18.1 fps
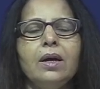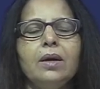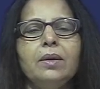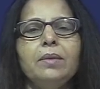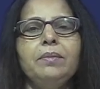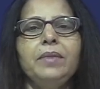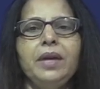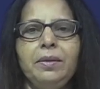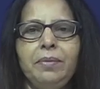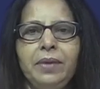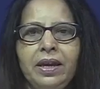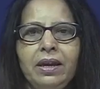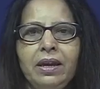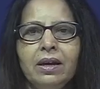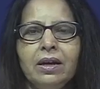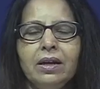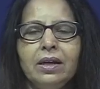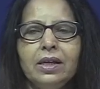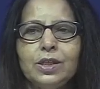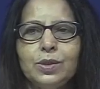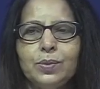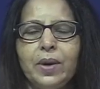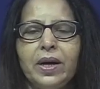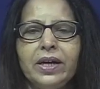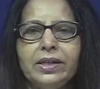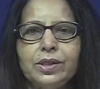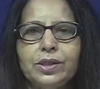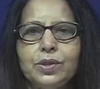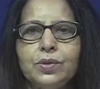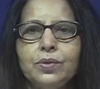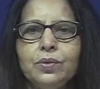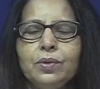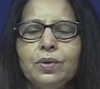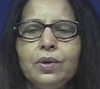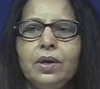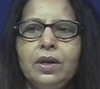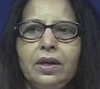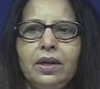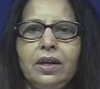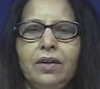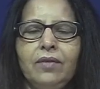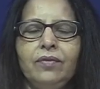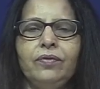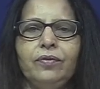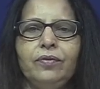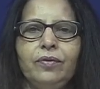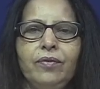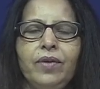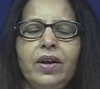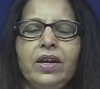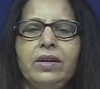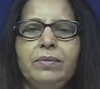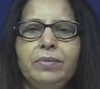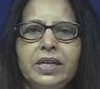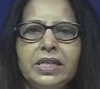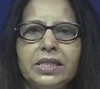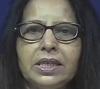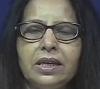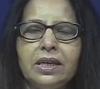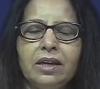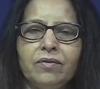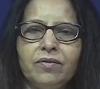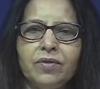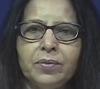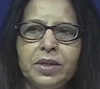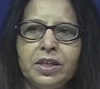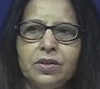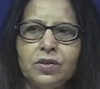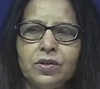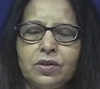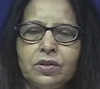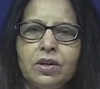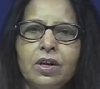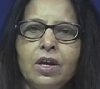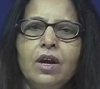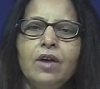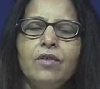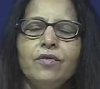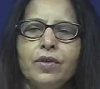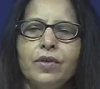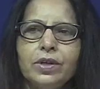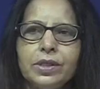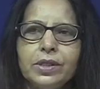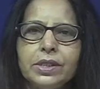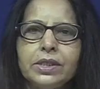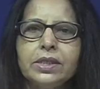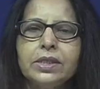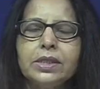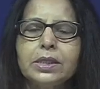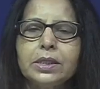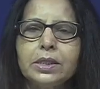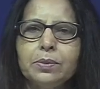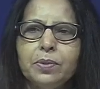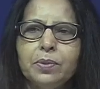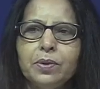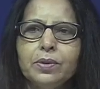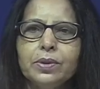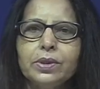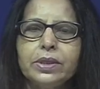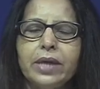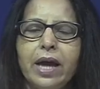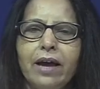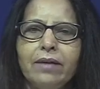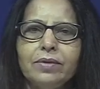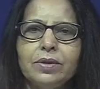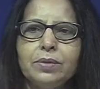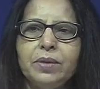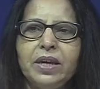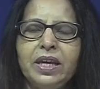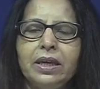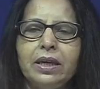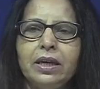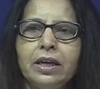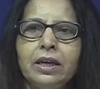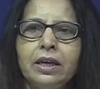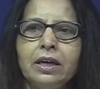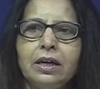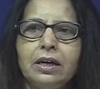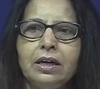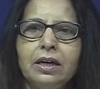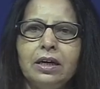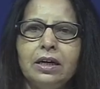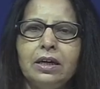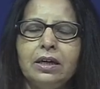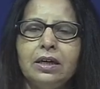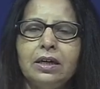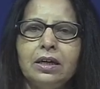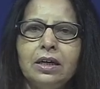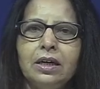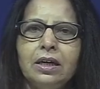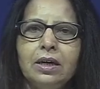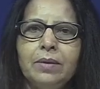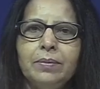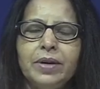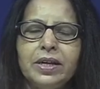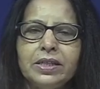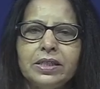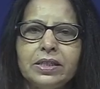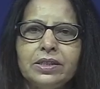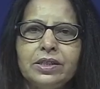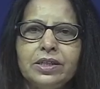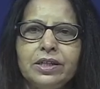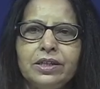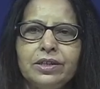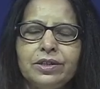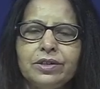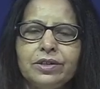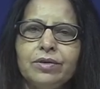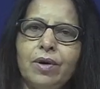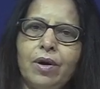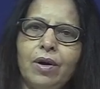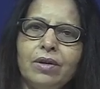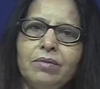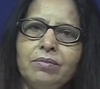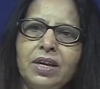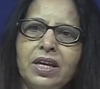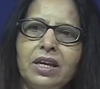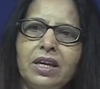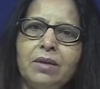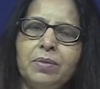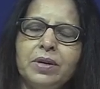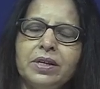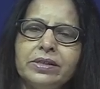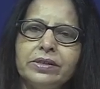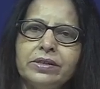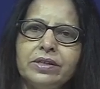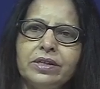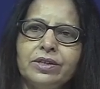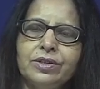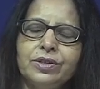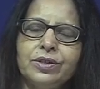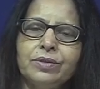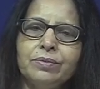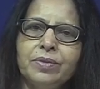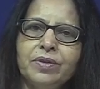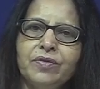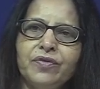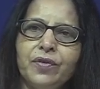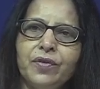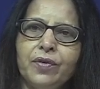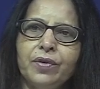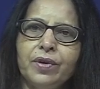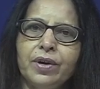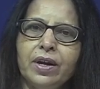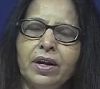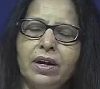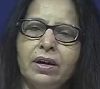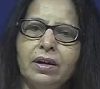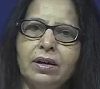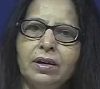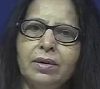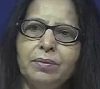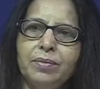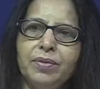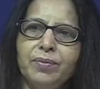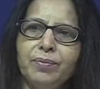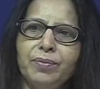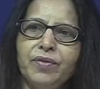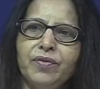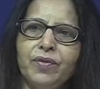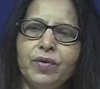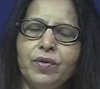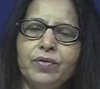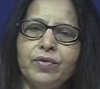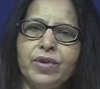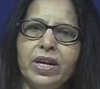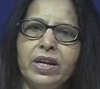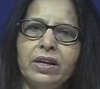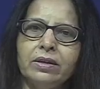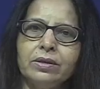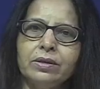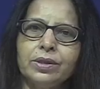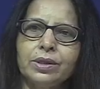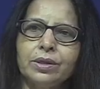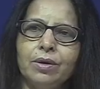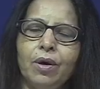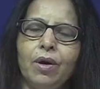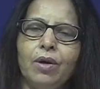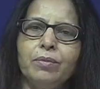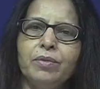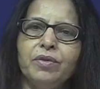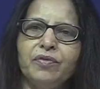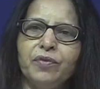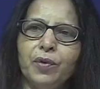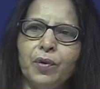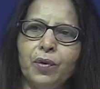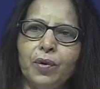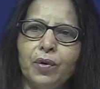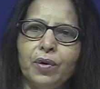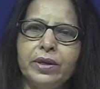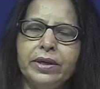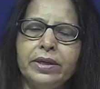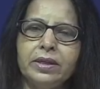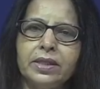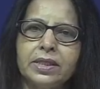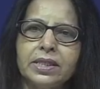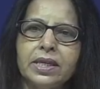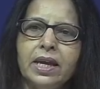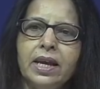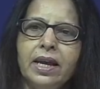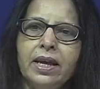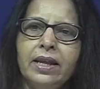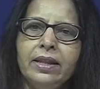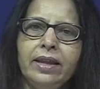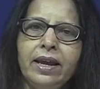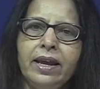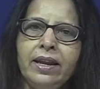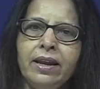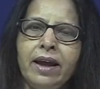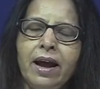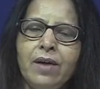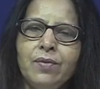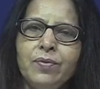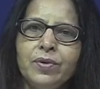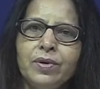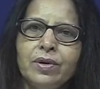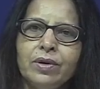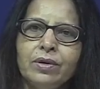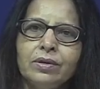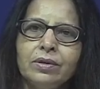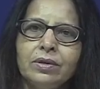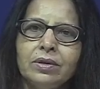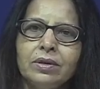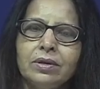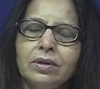maybe it's wise to give very basic information. For instance, suppose I was making a presentation on making presentation before trainers or before colleagues, then I would not